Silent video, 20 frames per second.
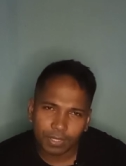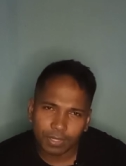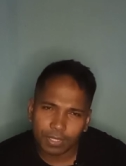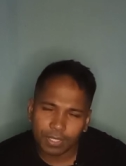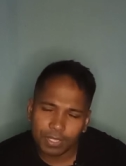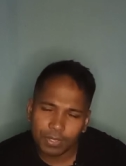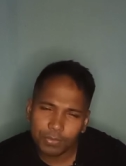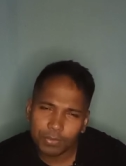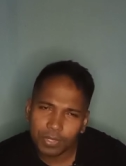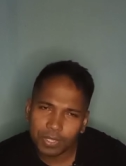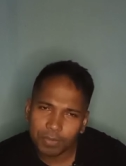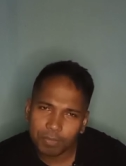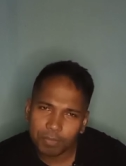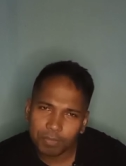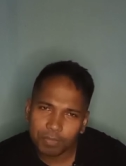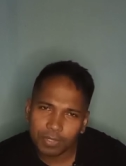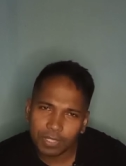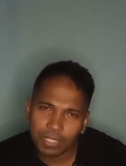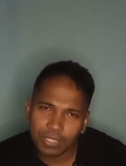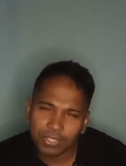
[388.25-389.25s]
then you can
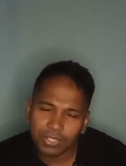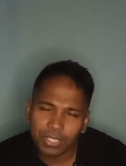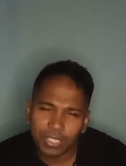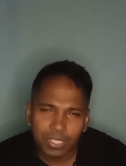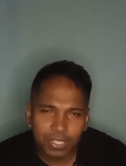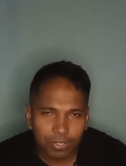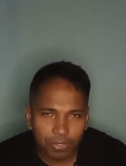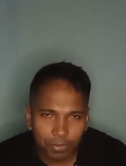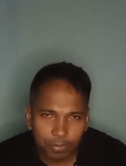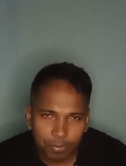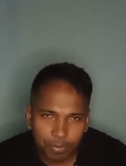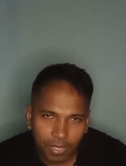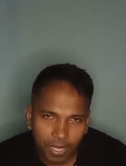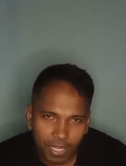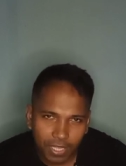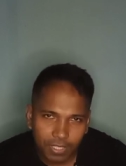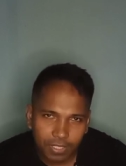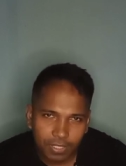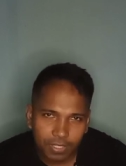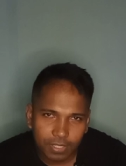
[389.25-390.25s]
increase your
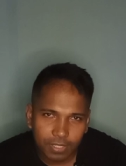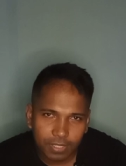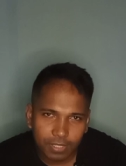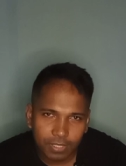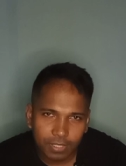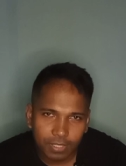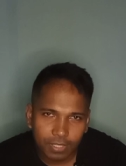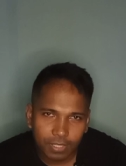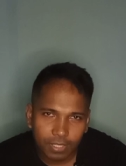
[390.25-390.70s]
price.